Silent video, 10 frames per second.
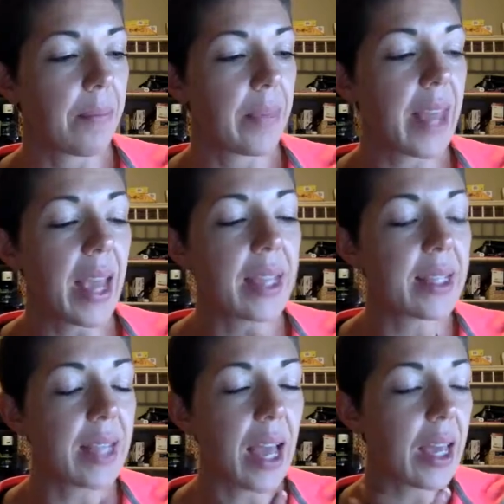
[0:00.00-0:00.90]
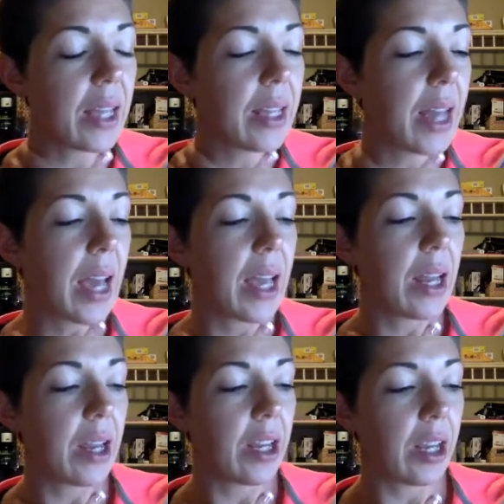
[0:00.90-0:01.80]
They said
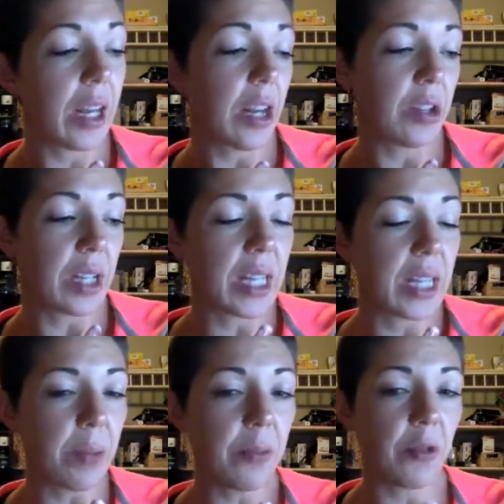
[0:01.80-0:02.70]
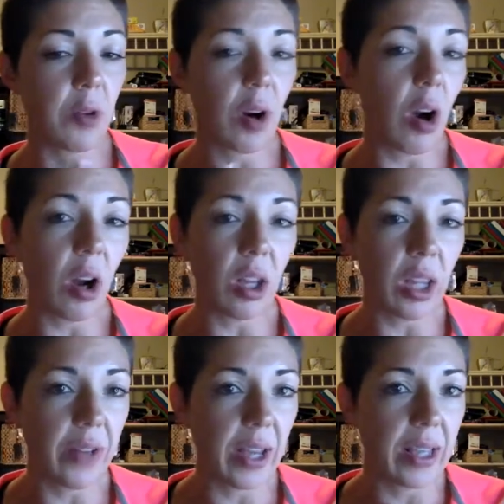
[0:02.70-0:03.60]
that, and here's a tip for all
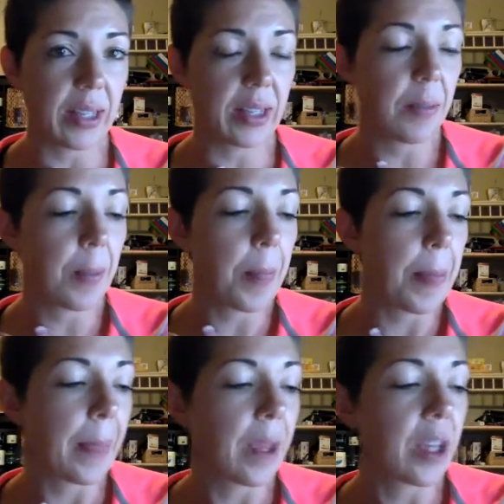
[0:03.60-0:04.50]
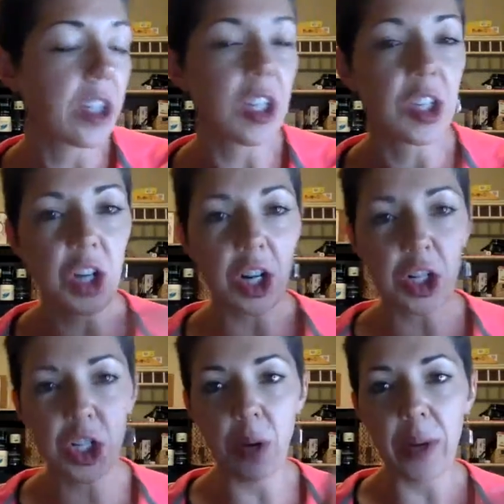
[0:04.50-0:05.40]
of us, to start
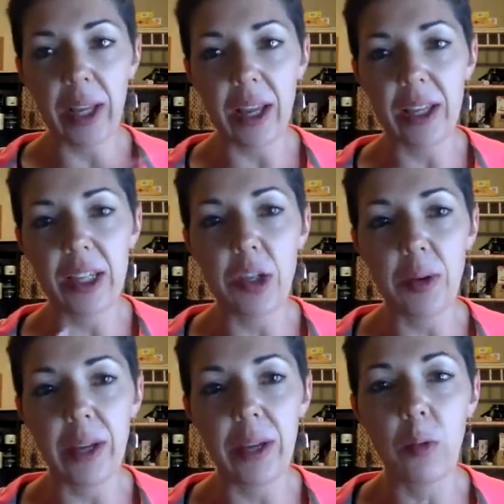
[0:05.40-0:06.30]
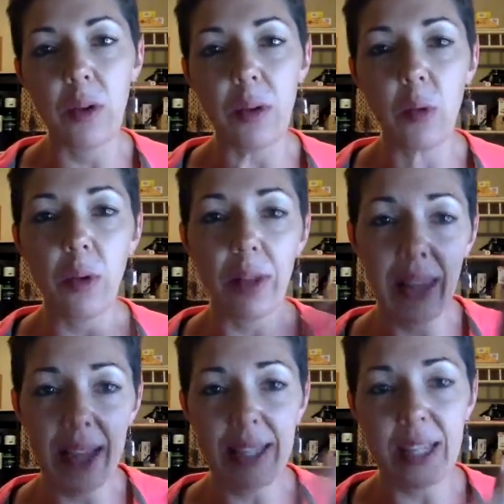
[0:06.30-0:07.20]
showing us doing
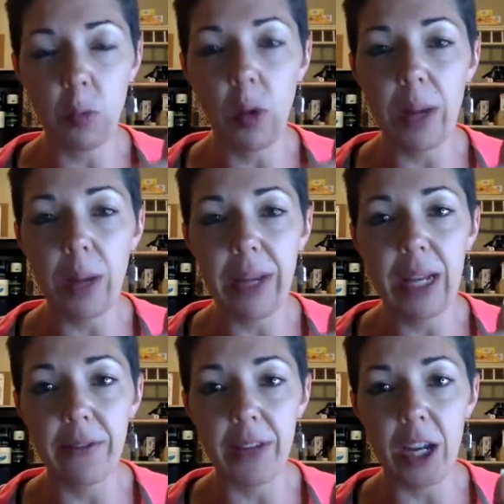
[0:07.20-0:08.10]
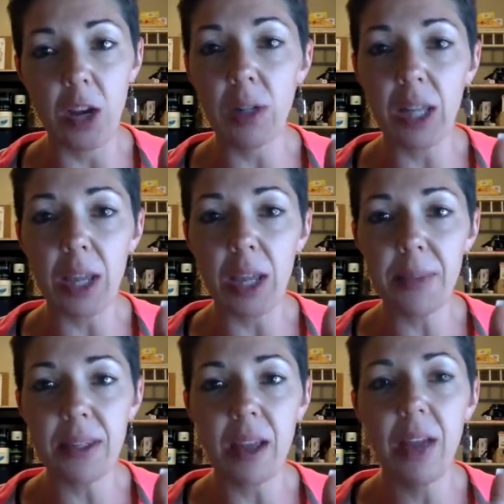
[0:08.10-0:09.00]
less than 1 minute video
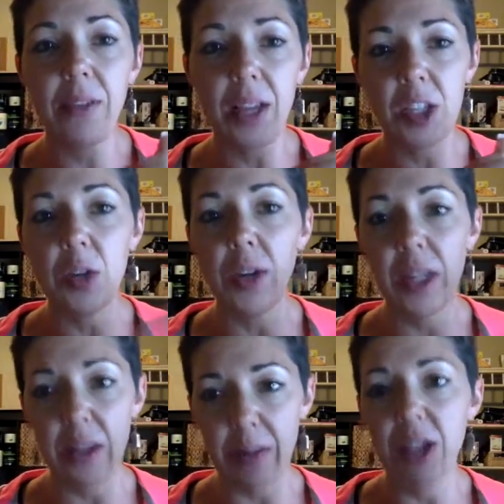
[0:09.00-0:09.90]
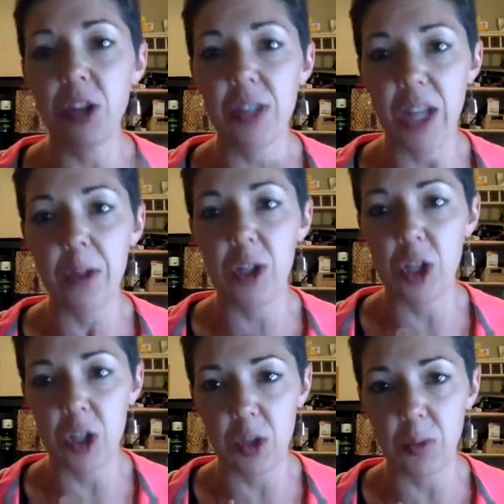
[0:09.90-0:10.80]
clips of us doing the Masters Hammer and
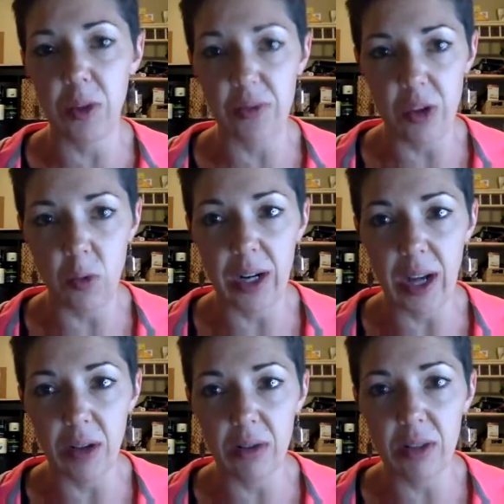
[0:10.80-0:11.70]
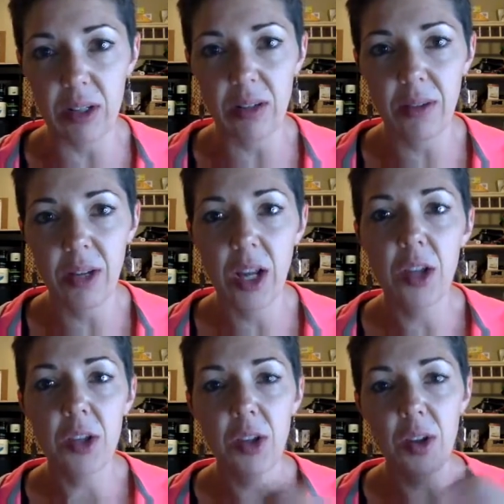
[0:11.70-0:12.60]
Chisel preview workouts.
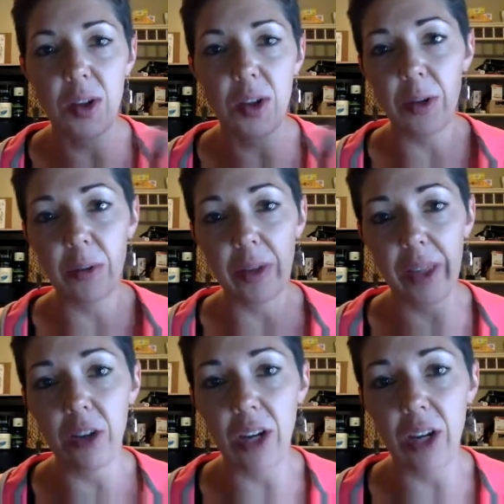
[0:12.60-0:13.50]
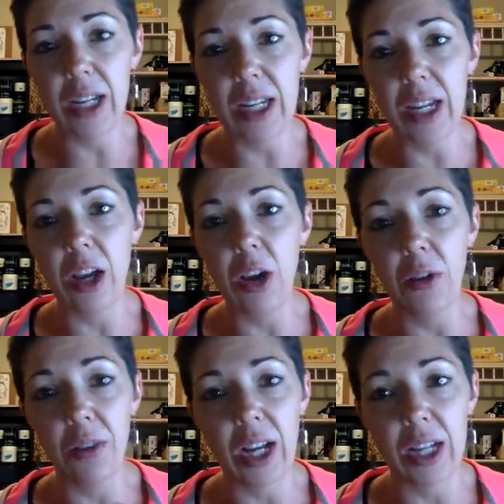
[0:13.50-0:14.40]
So it'd be a really good idea
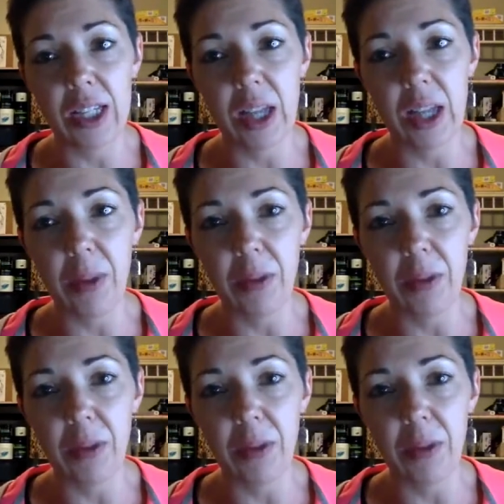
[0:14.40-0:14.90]
over the next couple of